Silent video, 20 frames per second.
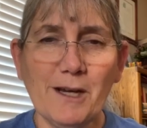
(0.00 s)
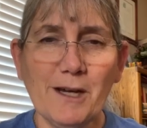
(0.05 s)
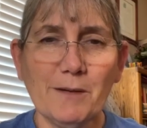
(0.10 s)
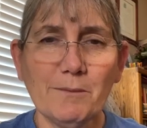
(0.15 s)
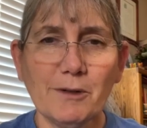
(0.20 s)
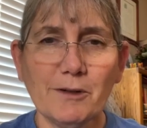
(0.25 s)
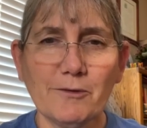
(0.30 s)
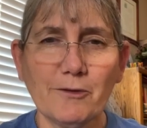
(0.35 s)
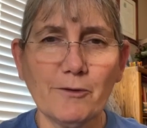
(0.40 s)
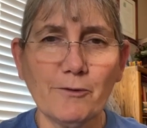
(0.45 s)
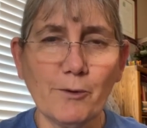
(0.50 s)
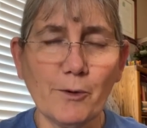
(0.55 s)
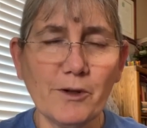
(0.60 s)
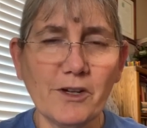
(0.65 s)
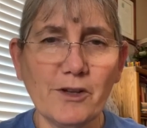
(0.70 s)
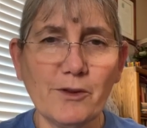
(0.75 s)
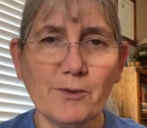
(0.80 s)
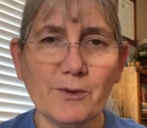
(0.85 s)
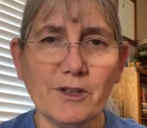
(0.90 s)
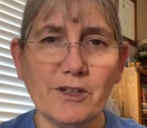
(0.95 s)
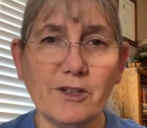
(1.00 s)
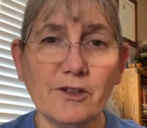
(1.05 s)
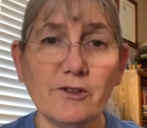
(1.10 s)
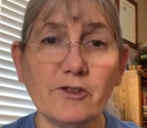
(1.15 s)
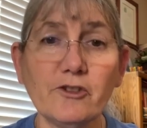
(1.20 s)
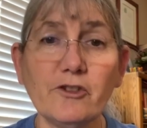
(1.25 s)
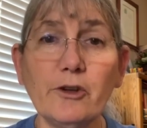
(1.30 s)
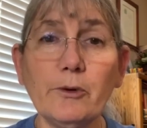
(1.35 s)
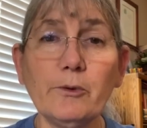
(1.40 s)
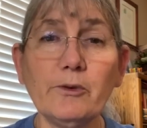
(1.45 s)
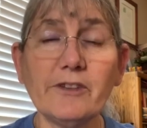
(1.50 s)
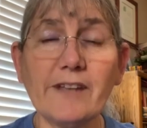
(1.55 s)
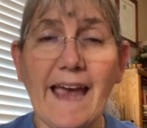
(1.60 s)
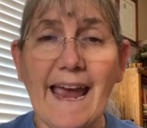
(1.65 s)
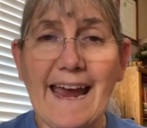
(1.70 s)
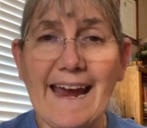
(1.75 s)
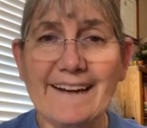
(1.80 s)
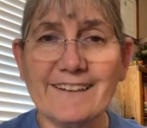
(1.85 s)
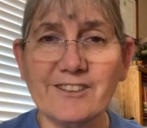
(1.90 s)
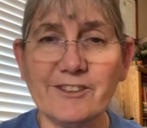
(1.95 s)
but for 43 years, she was
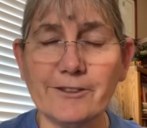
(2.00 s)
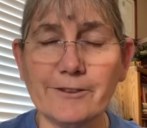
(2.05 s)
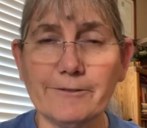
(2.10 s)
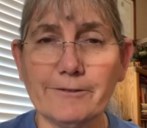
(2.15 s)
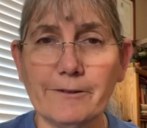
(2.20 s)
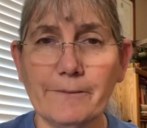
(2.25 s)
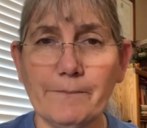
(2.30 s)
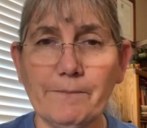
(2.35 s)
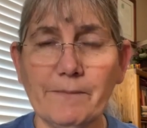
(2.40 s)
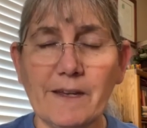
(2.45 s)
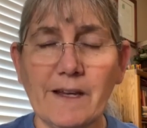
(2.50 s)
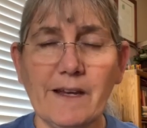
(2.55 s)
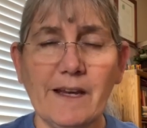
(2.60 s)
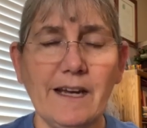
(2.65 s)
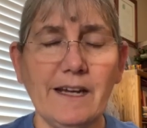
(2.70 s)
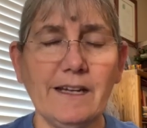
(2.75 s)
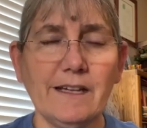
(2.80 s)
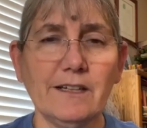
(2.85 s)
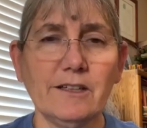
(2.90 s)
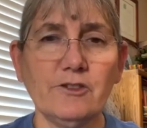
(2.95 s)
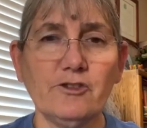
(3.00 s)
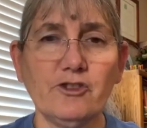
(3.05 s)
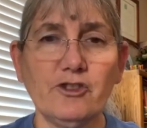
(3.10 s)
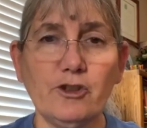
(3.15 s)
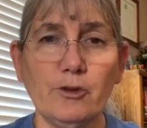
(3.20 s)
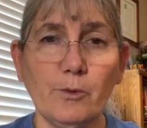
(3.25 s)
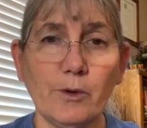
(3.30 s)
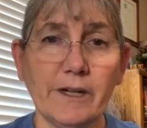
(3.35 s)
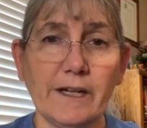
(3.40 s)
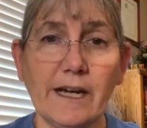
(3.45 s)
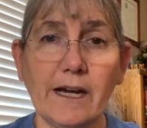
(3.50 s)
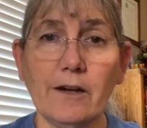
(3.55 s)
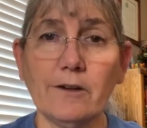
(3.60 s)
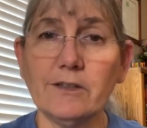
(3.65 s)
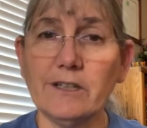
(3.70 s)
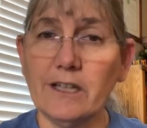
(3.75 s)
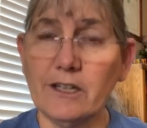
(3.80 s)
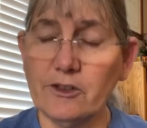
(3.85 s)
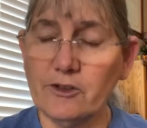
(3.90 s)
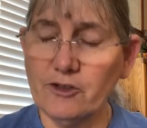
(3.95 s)
active. And she went
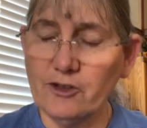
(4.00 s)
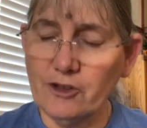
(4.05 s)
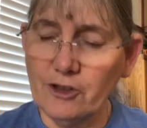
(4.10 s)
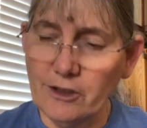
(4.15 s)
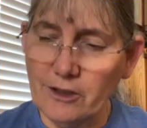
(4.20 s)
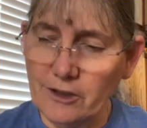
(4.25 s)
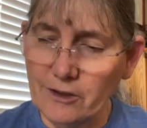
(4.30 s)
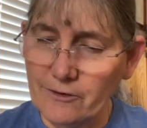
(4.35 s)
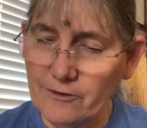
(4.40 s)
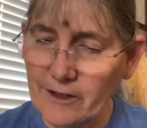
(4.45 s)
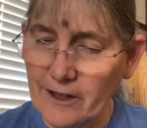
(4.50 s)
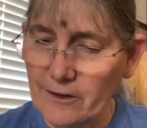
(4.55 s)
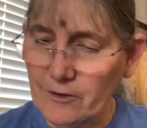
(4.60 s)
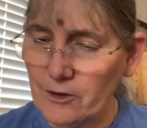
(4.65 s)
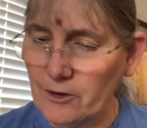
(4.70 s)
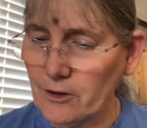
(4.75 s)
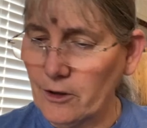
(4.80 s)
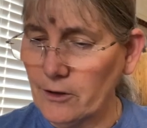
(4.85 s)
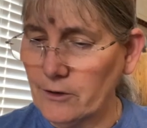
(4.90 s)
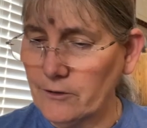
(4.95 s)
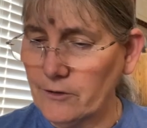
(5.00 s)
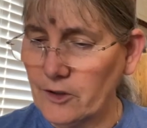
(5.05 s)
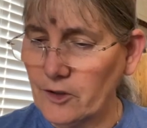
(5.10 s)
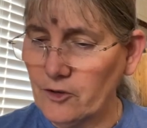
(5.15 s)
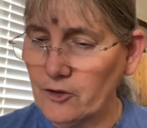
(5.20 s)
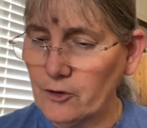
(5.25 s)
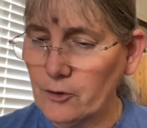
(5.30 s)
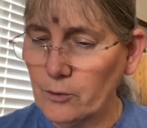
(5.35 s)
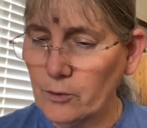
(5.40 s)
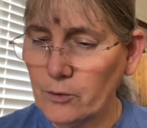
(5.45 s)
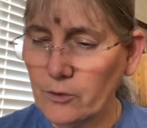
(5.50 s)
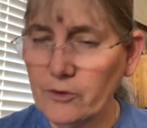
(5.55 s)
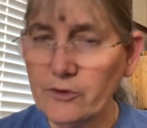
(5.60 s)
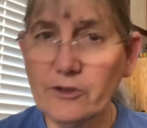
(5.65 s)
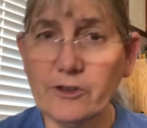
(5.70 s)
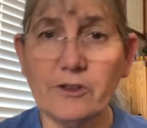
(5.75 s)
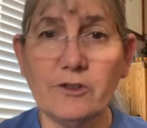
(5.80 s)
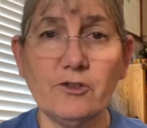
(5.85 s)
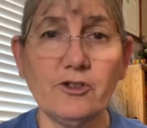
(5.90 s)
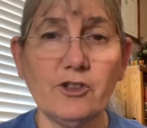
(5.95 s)
out and she founded all of these schools
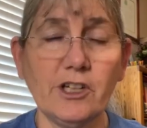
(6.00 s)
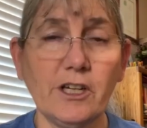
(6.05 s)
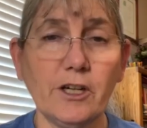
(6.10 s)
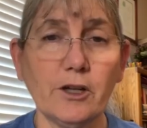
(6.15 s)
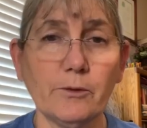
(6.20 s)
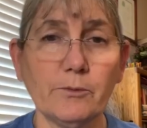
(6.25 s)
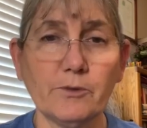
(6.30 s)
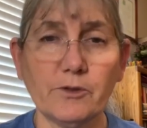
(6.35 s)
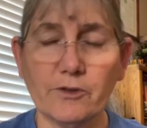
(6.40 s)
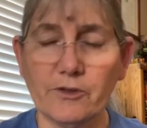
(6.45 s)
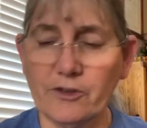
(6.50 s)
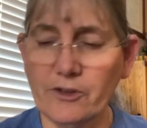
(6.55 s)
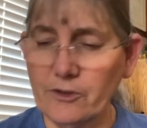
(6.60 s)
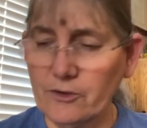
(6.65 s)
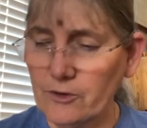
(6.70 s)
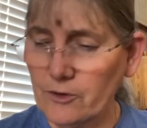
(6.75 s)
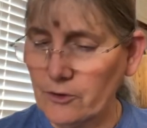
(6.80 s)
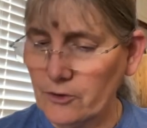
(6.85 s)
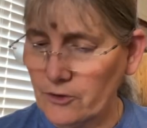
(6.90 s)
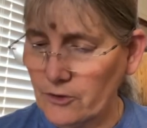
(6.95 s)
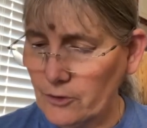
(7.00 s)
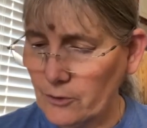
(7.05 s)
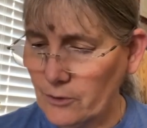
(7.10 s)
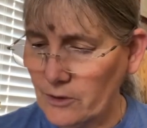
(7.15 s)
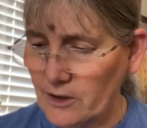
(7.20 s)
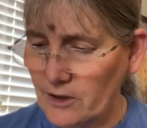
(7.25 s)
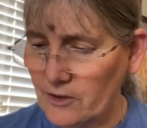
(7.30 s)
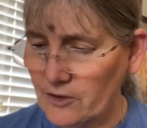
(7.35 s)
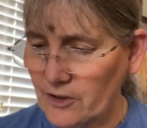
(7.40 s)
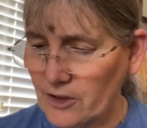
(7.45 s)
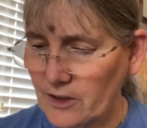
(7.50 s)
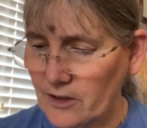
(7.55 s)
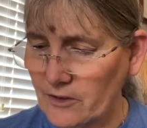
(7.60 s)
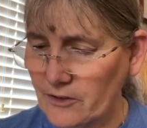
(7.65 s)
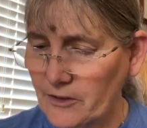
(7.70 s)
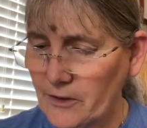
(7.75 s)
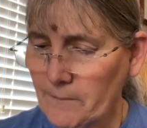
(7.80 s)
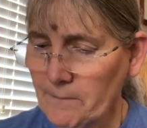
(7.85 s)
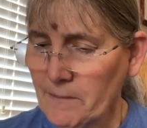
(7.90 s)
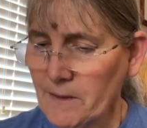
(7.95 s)
and she helped her sisters do these things.